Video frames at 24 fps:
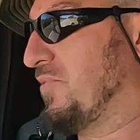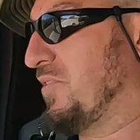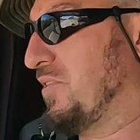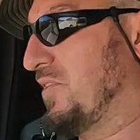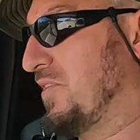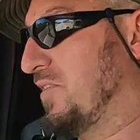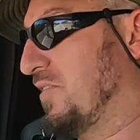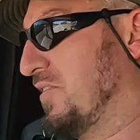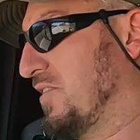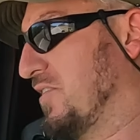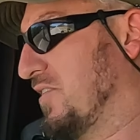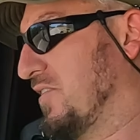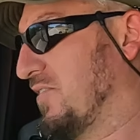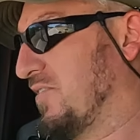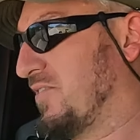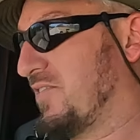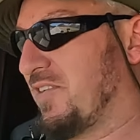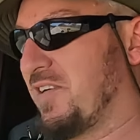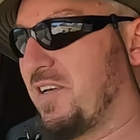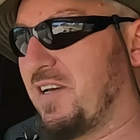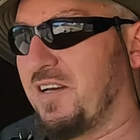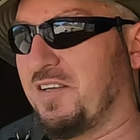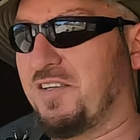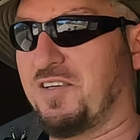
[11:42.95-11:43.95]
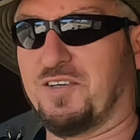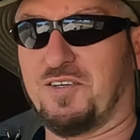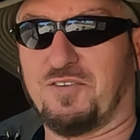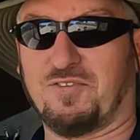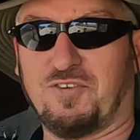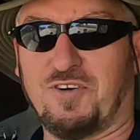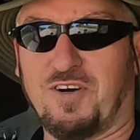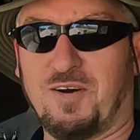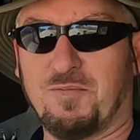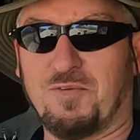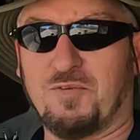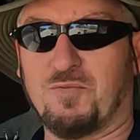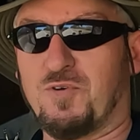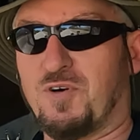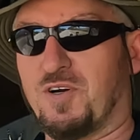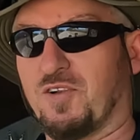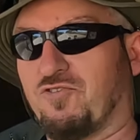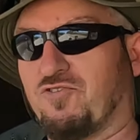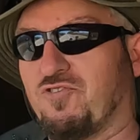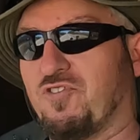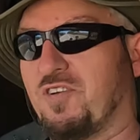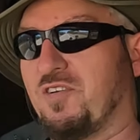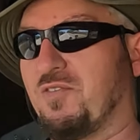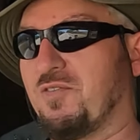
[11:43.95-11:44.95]
You got time to
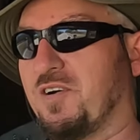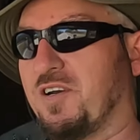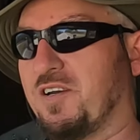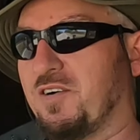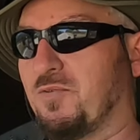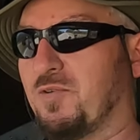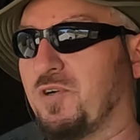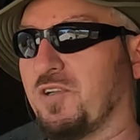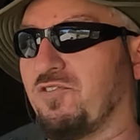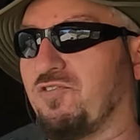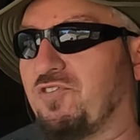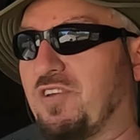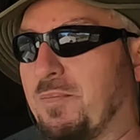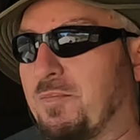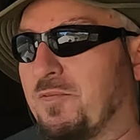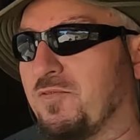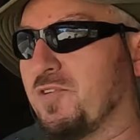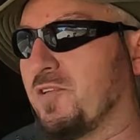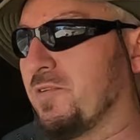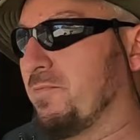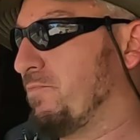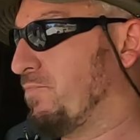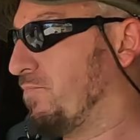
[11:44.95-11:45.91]
watch anyway, or watch some of it.